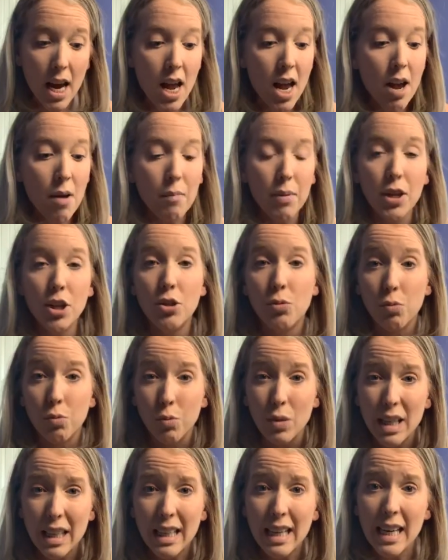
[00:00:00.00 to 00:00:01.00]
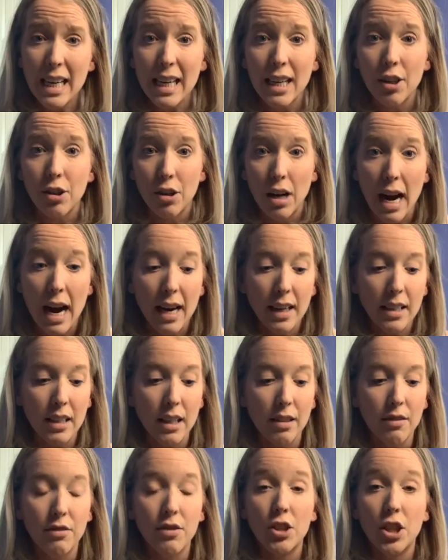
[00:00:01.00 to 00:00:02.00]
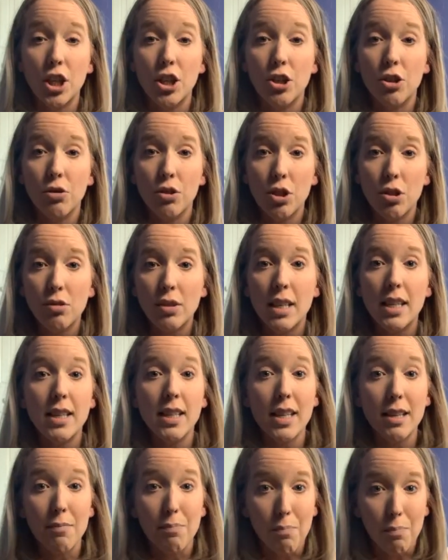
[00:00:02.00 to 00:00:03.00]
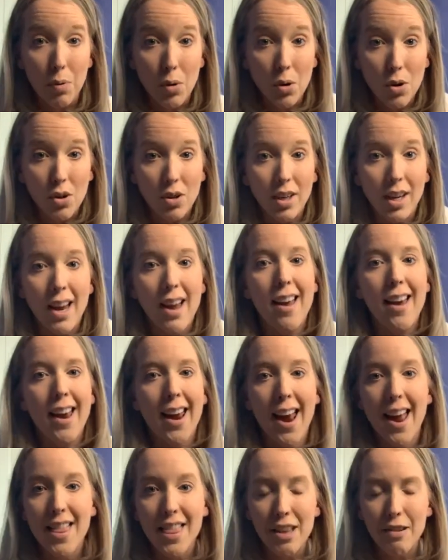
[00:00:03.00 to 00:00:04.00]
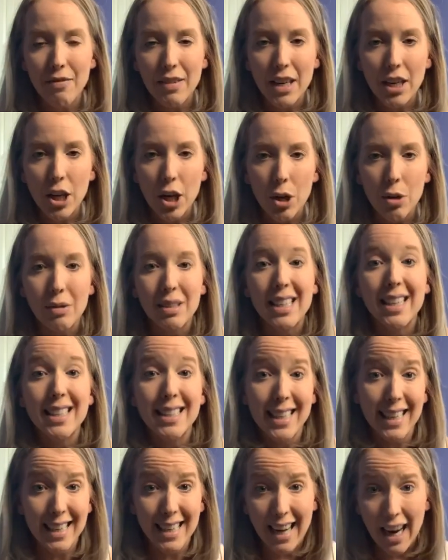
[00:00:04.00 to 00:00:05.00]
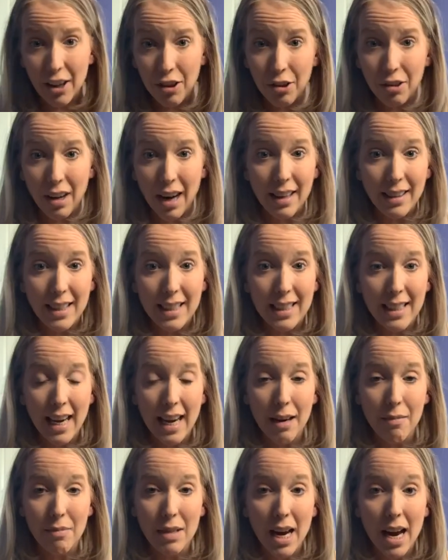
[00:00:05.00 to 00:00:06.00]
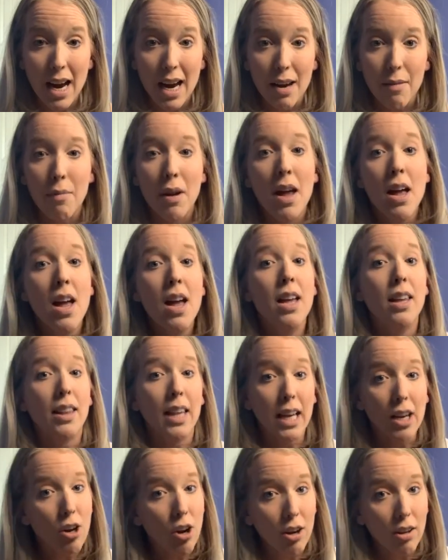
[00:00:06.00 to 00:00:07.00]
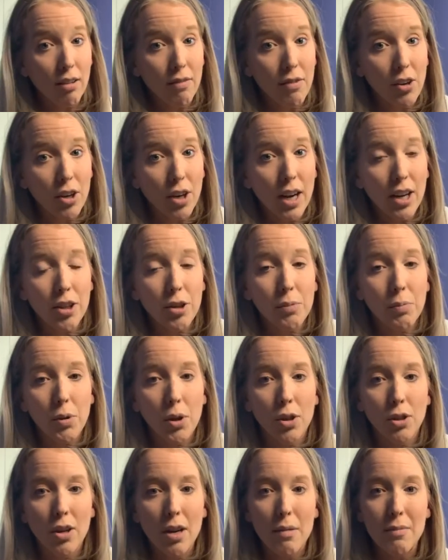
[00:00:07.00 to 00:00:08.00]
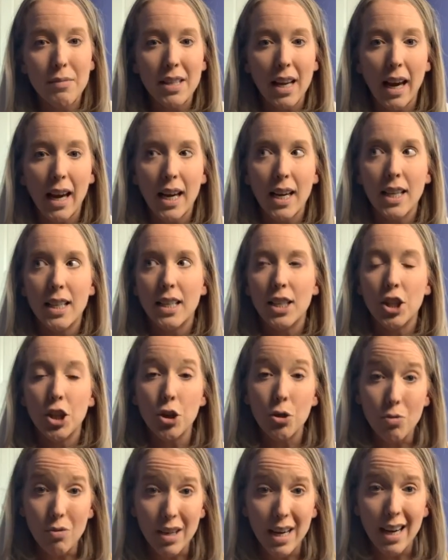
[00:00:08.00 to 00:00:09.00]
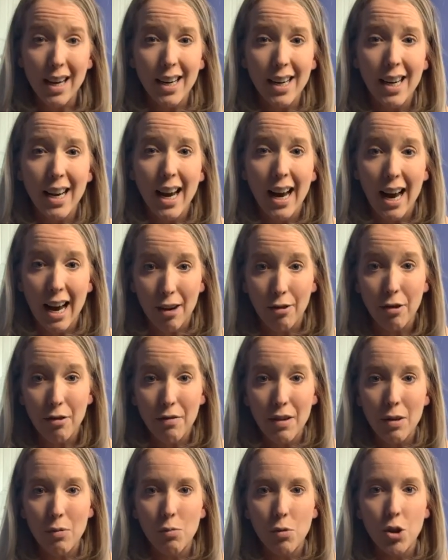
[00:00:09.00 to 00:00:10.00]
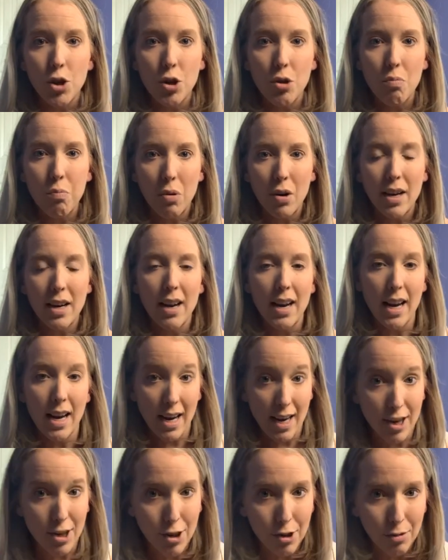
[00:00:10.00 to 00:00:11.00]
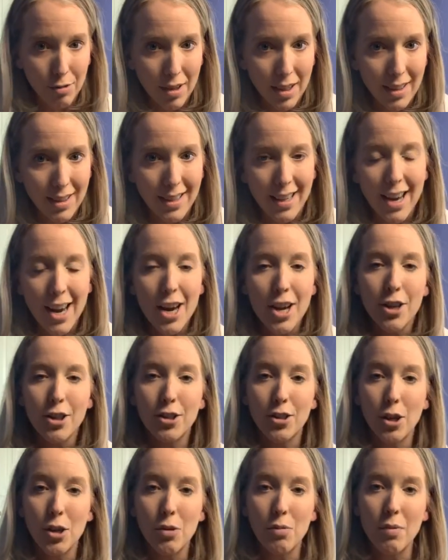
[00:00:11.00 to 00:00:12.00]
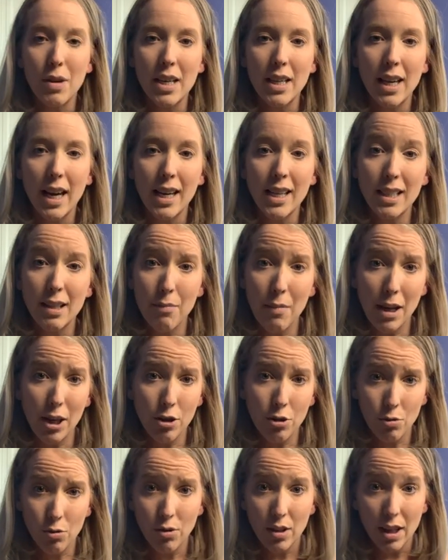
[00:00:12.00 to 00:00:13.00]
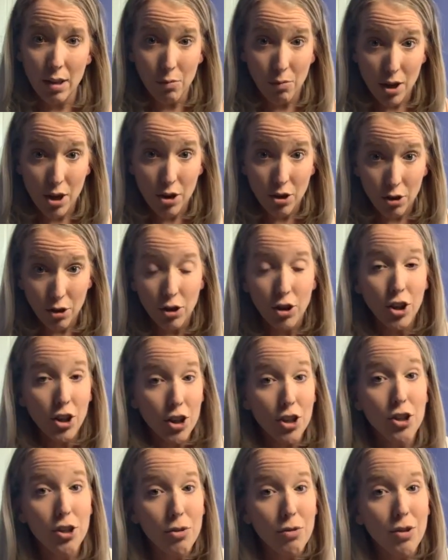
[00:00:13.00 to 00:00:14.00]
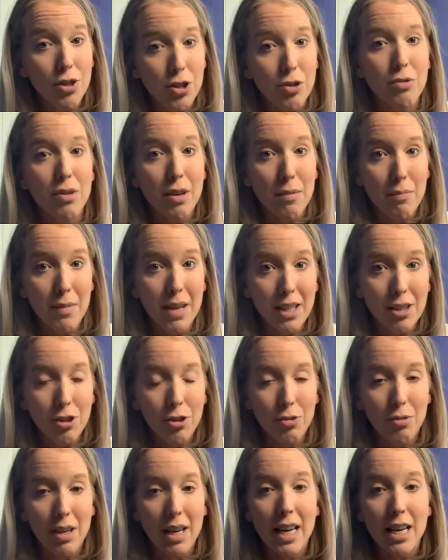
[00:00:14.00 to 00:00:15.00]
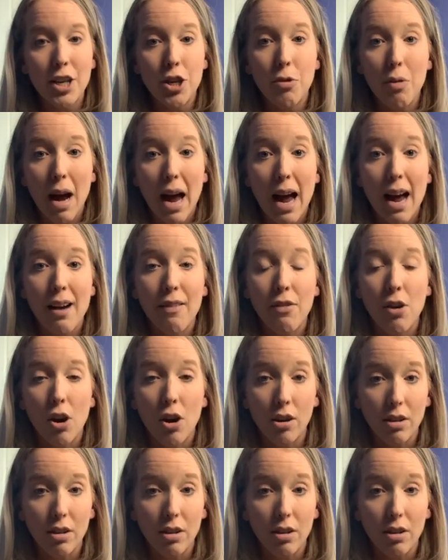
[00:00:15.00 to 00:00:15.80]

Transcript: but it's really interactive that you're using the book and the videos together at the same time. Like all of our other programs, you get out of it what you put into it. So we like to make sure that when you're going to do it, you commit to it and you have all